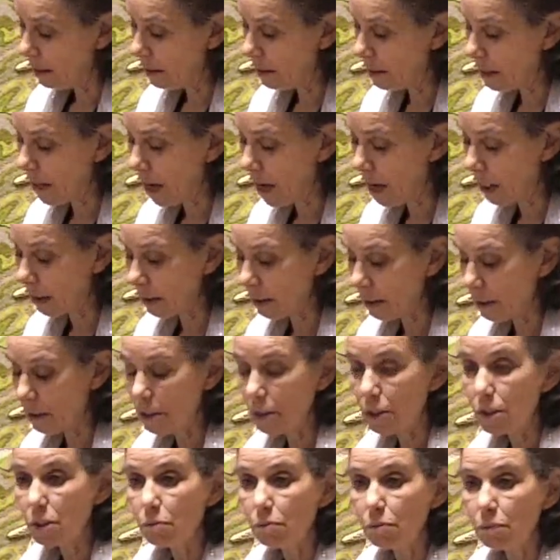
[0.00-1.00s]

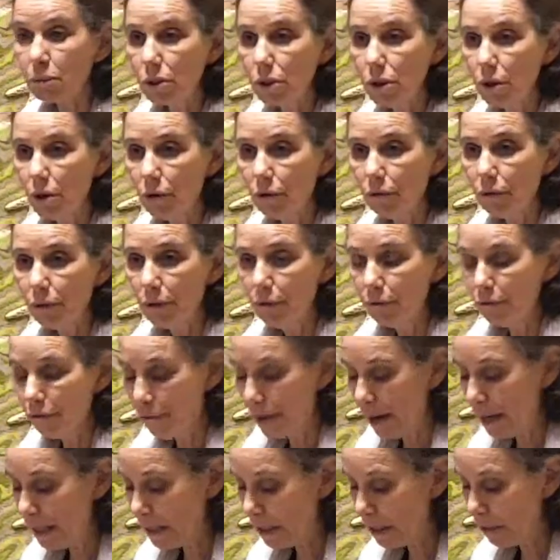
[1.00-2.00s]
Darkness was over the
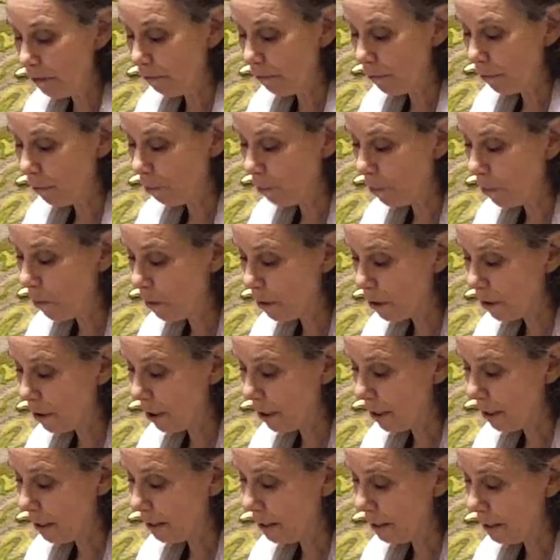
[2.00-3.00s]
face of the
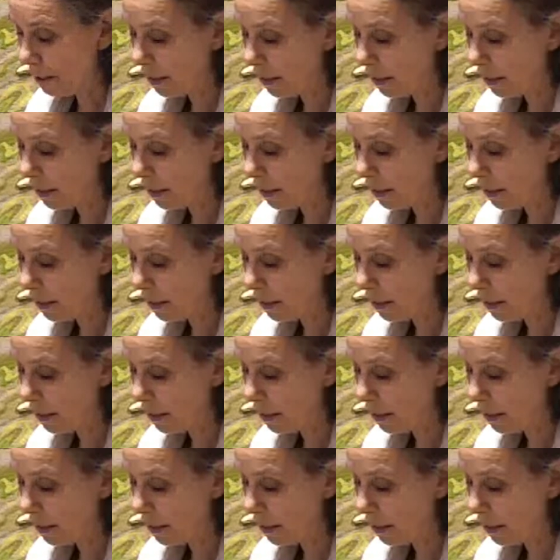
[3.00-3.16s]
waters,